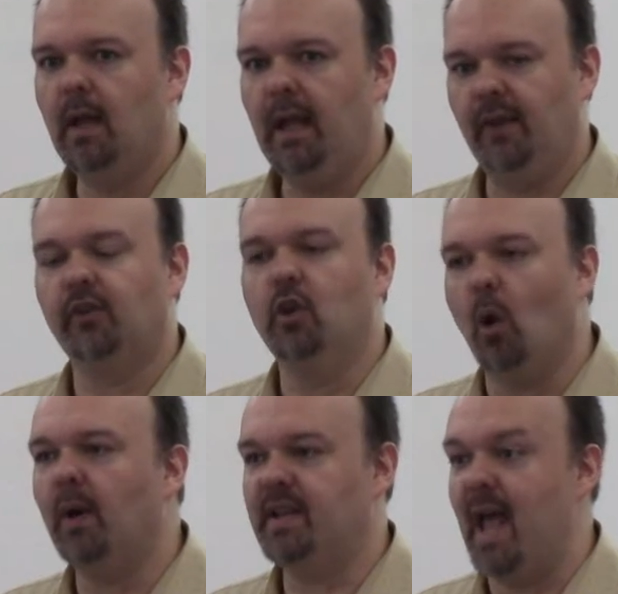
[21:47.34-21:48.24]
It's
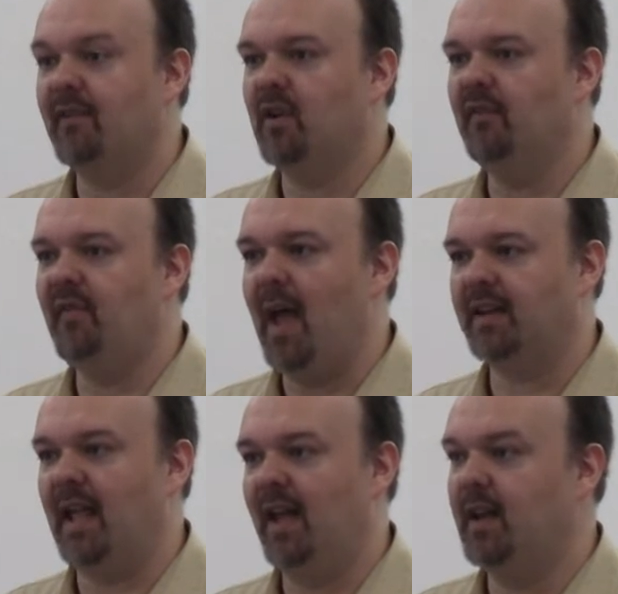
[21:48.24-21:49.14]
going to have an
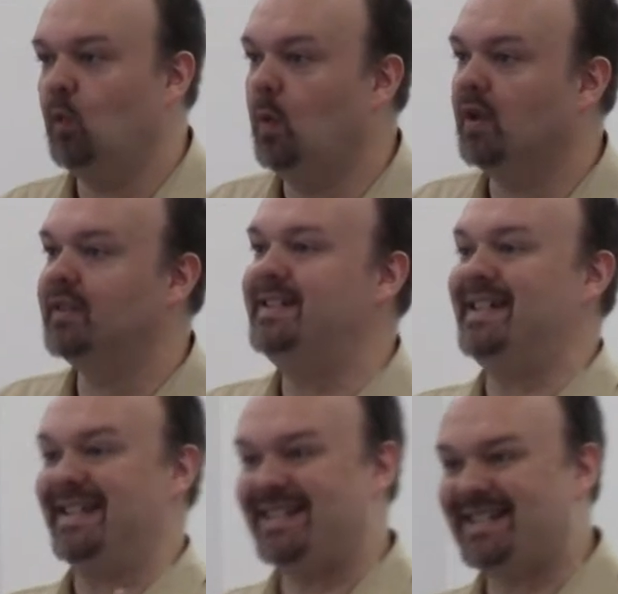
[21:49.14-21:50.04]
effect and it will
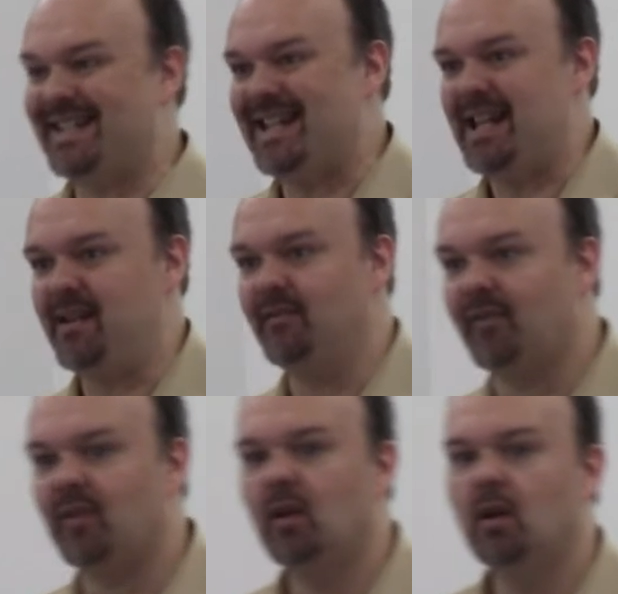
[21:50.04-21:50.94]

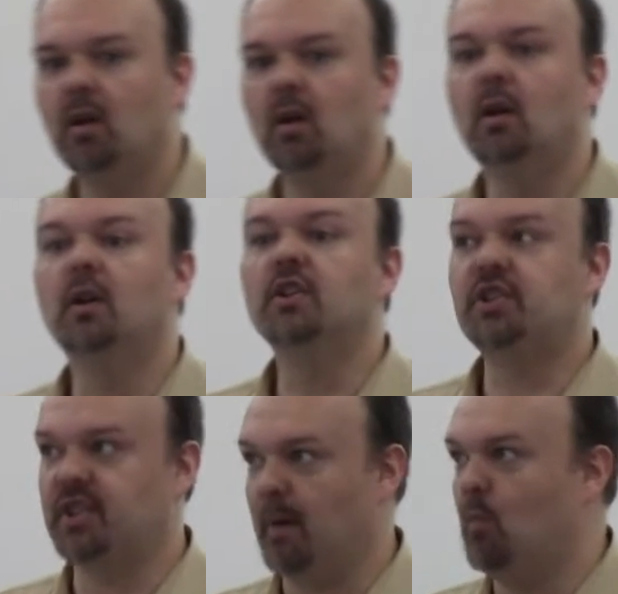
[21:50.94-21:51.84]
deceive
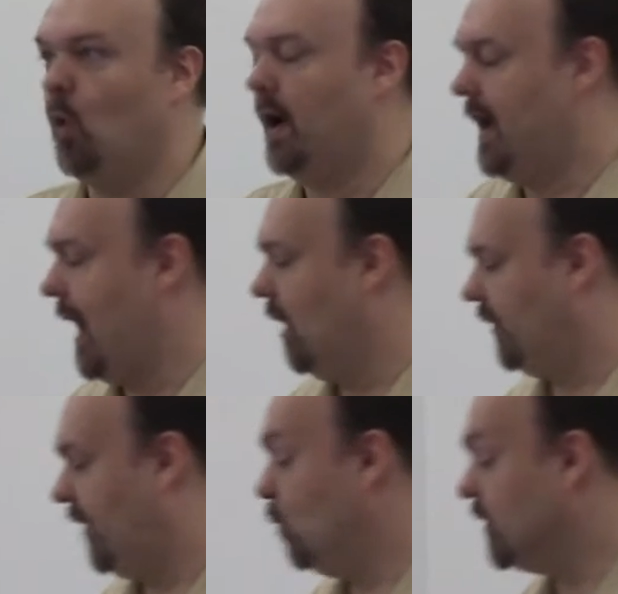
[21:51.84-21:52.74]
someone
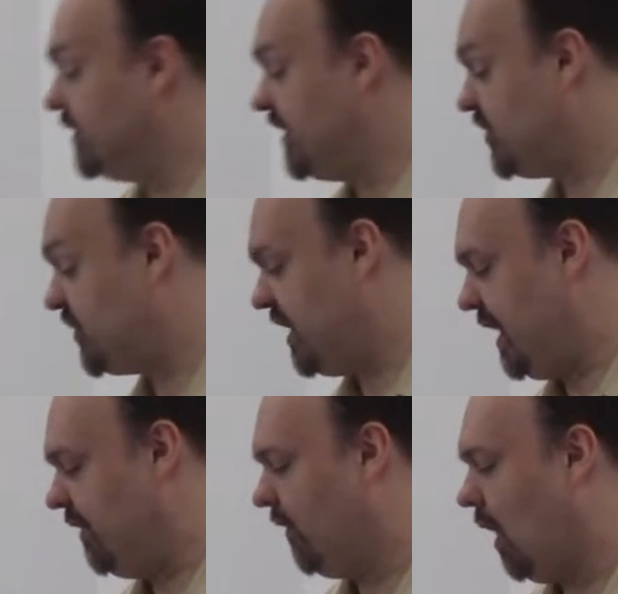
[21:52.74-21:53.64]
else. It will
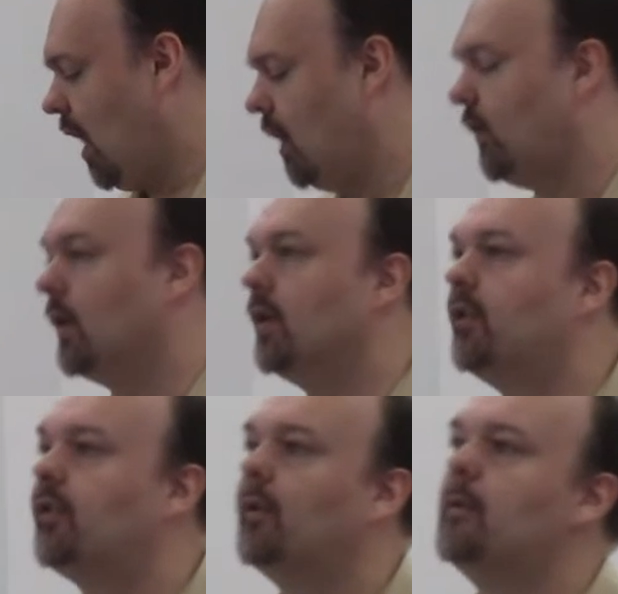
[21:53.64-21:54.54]
deceive others.